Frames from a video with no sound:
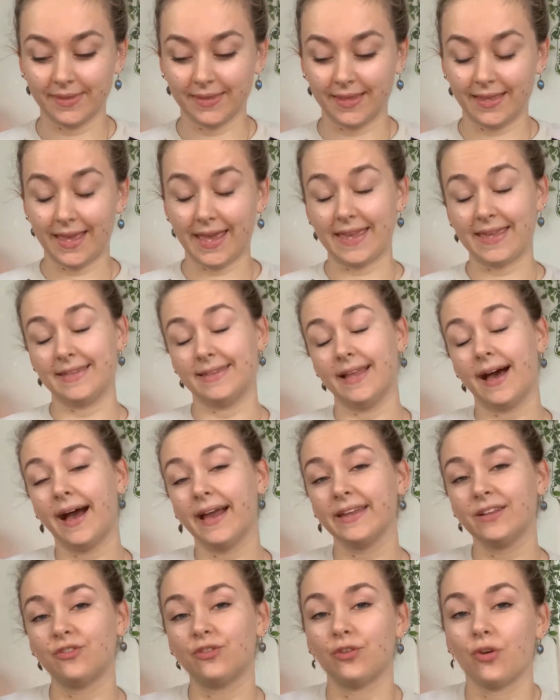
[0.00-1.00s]

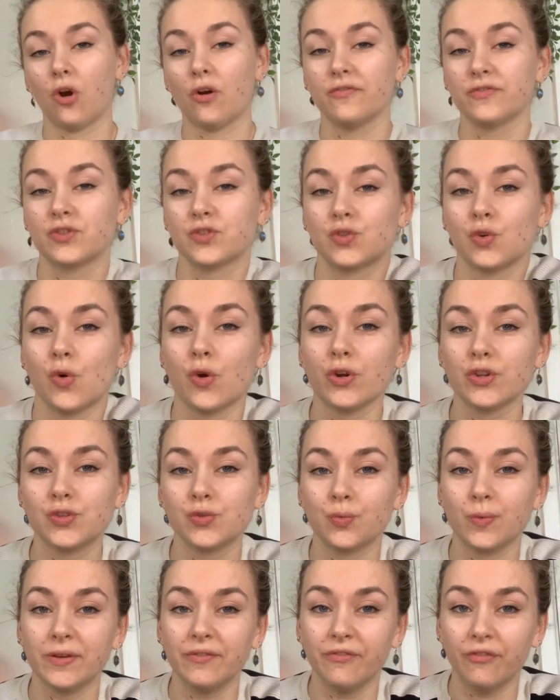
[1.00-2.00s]
Knight of
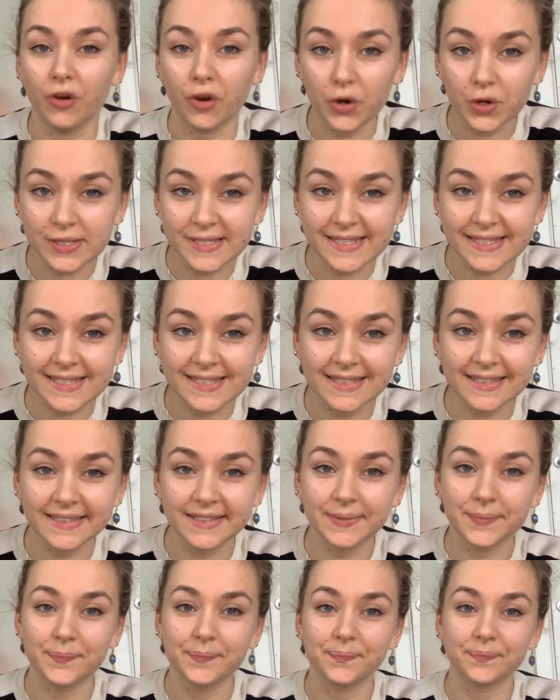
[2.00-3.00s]
Swords
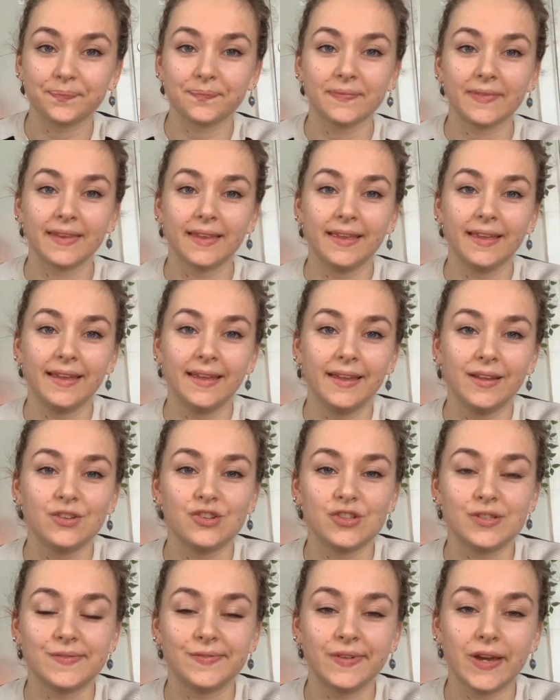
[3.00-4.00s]
reversed, which
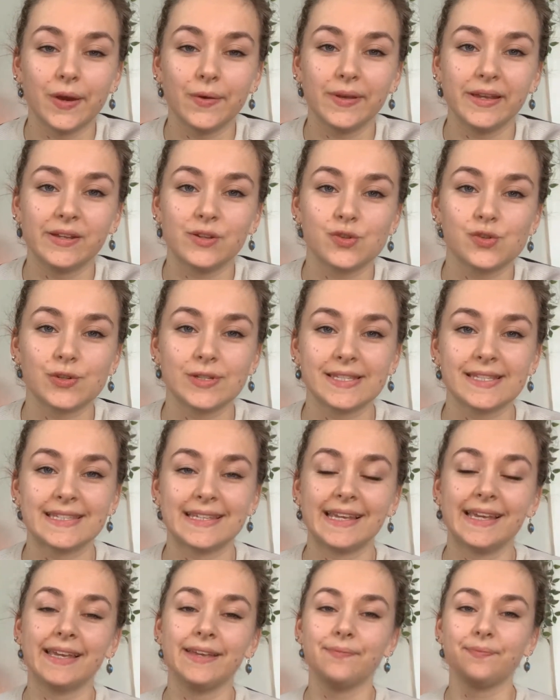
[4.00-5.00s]
is very
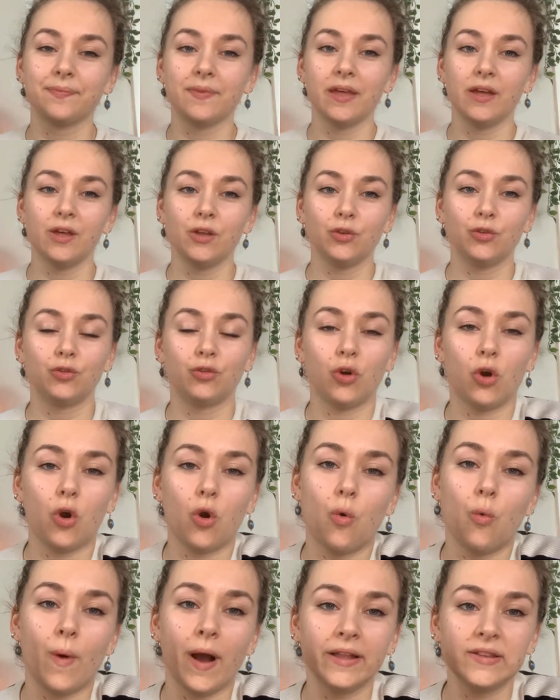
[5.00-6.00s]
interesting.
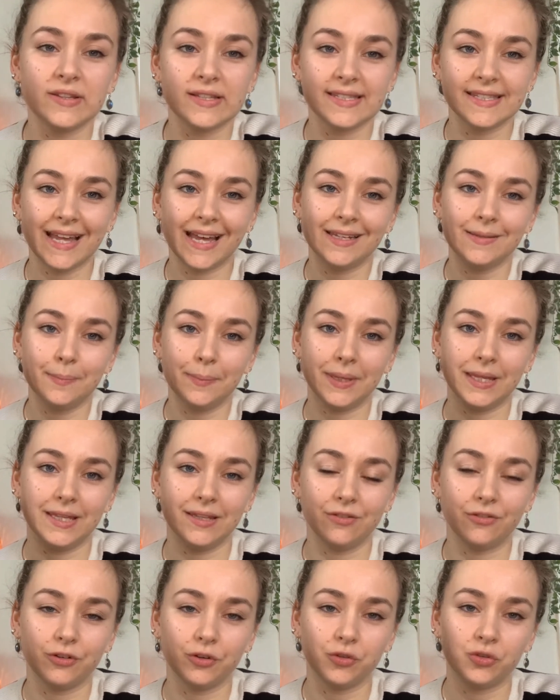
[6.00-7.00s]
So what does that mean?
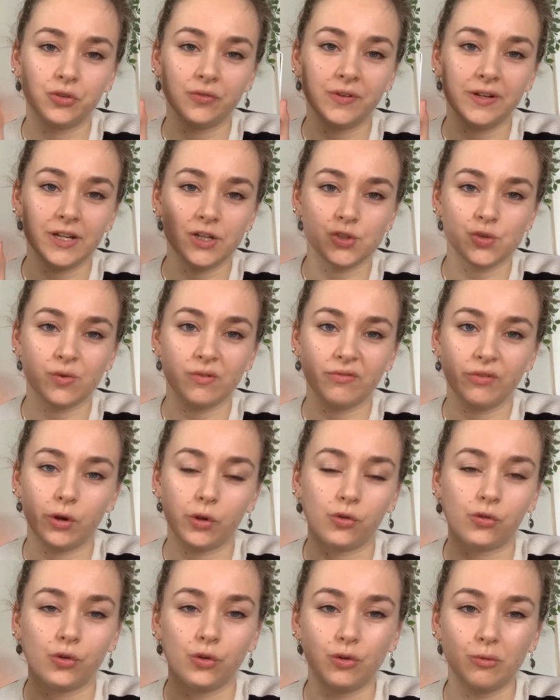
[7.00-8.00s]
First of all, it's
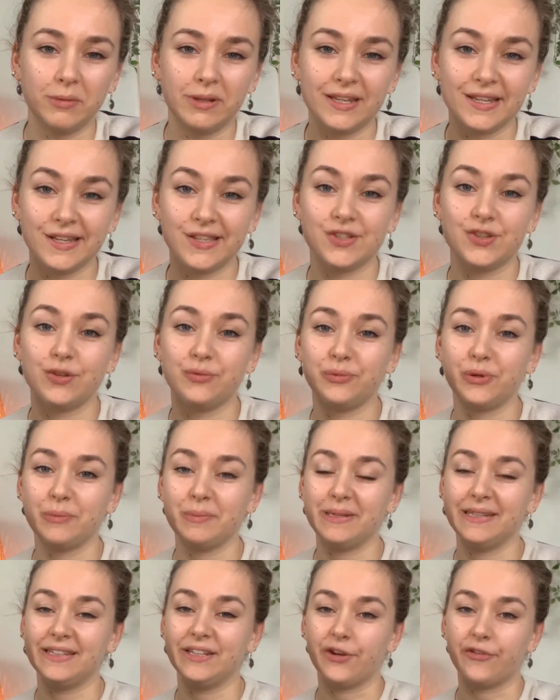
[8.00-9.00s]
reversed, so the meaning is going to be a
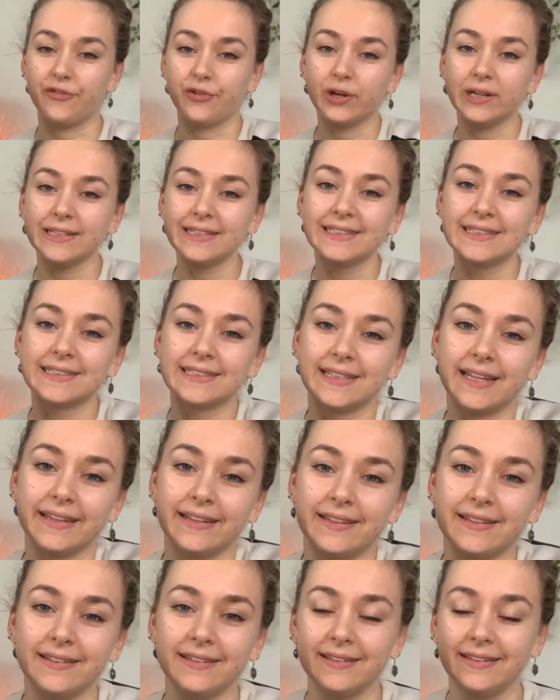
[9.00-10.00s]
bit different
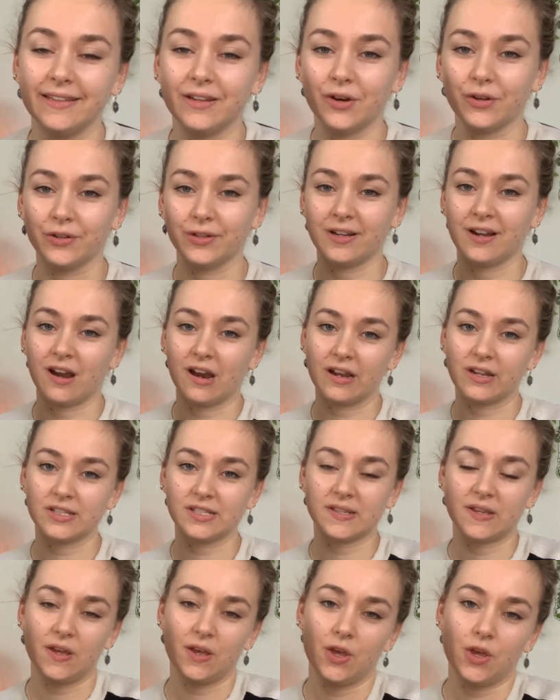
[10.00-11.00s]
than the other
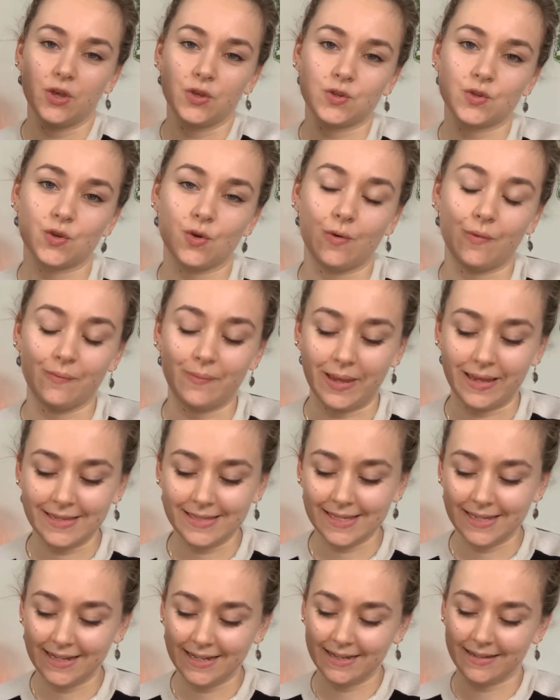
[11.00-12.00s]
cards. So
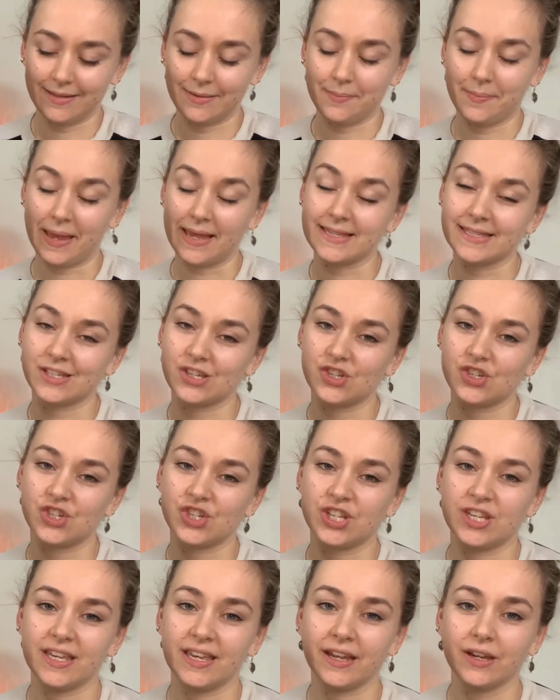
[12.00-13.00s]
basically the
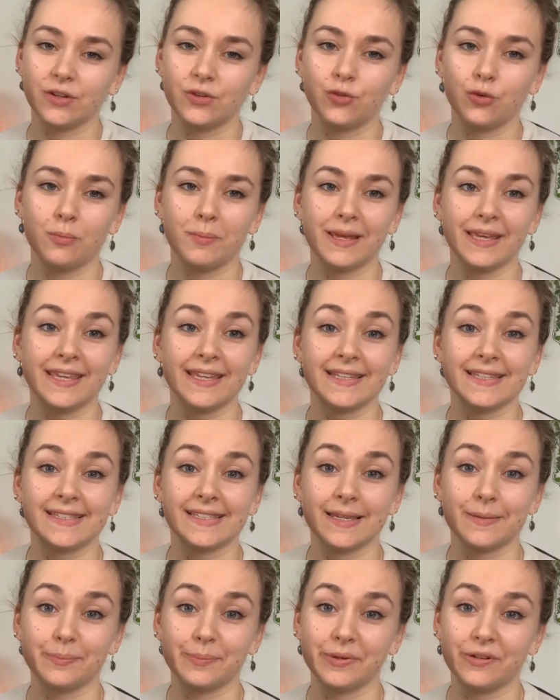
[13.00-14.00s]
message here, to make it
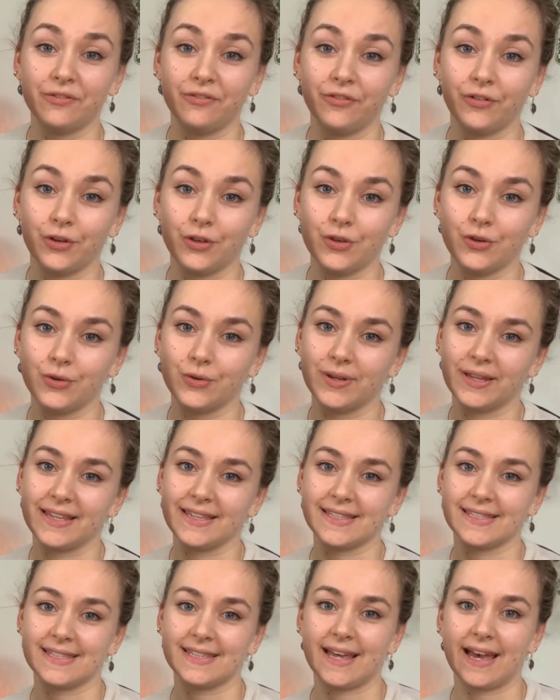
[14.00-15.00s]
simple for you,
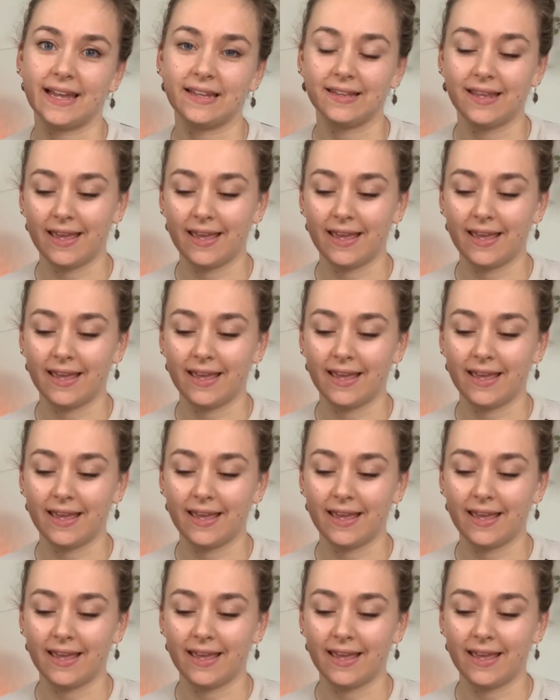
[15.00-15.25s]
is that